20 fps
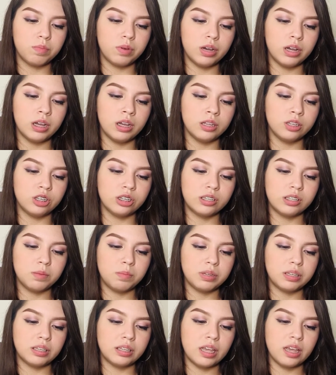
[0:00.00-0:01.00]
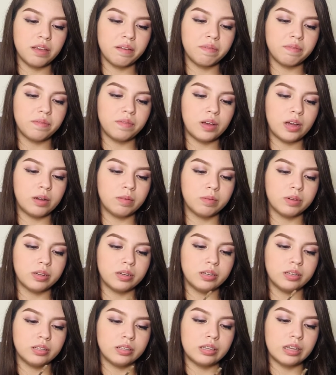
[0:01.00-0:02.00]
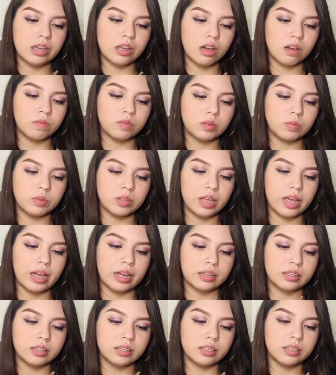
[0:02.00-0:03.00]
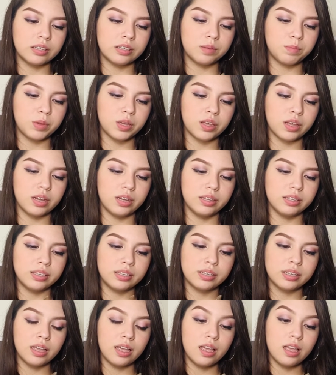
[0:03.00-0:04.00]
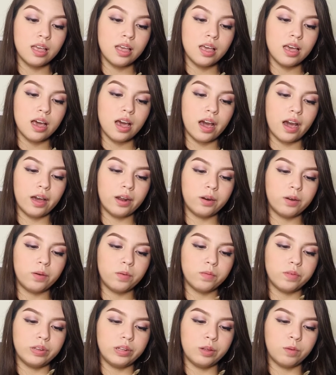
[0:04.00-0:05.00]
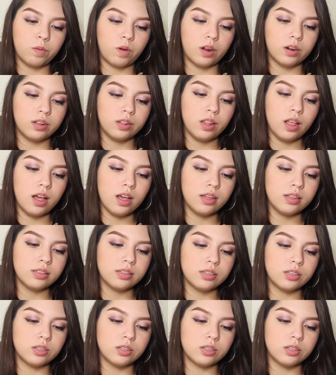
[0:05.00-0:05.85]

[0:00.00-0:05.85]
But just to be safe, I'm going to take off some of the excess because I don't really want a lot.